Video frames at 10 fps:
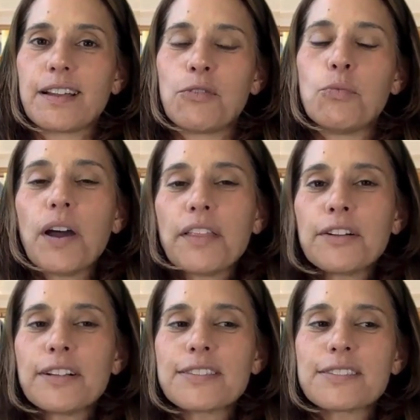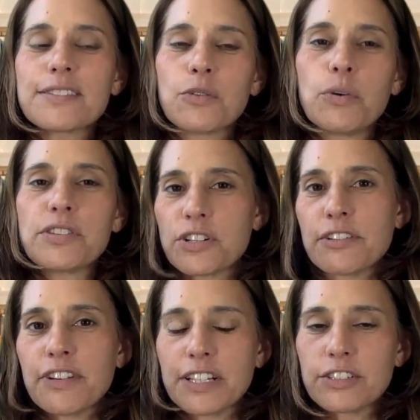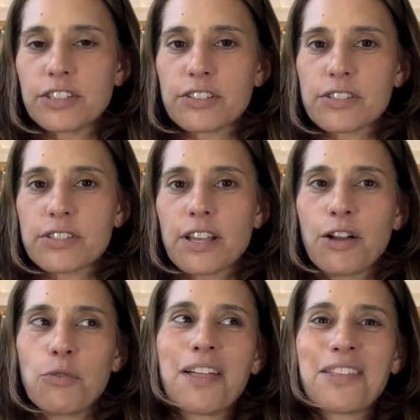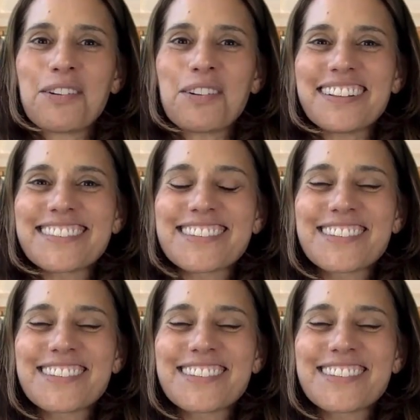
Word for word: whether it's with certain vendors, whether it's